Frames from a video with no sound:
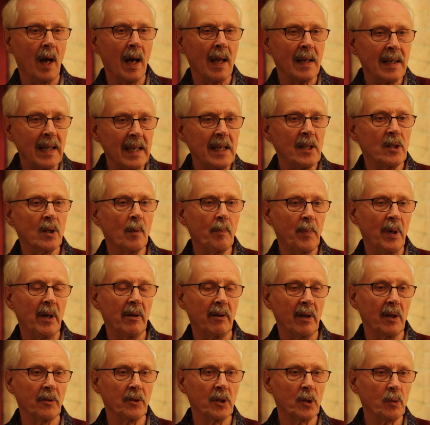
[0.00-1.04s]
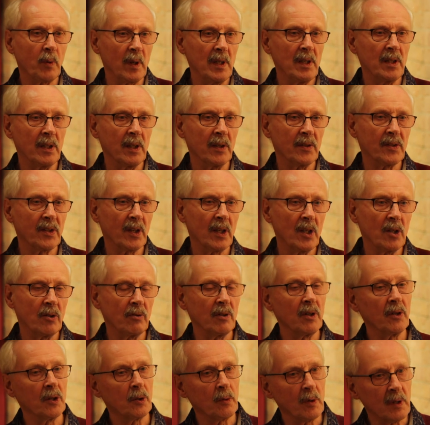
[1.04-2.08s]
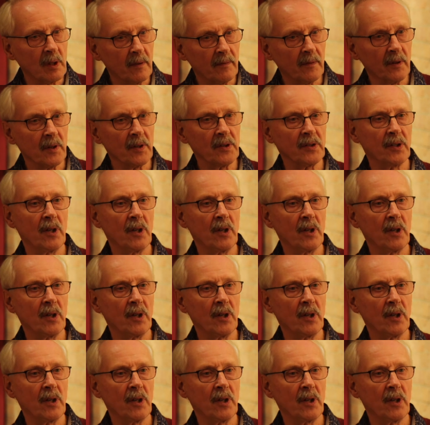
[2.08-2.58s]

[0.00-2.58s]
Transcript: a later period, the 20th century, the 21st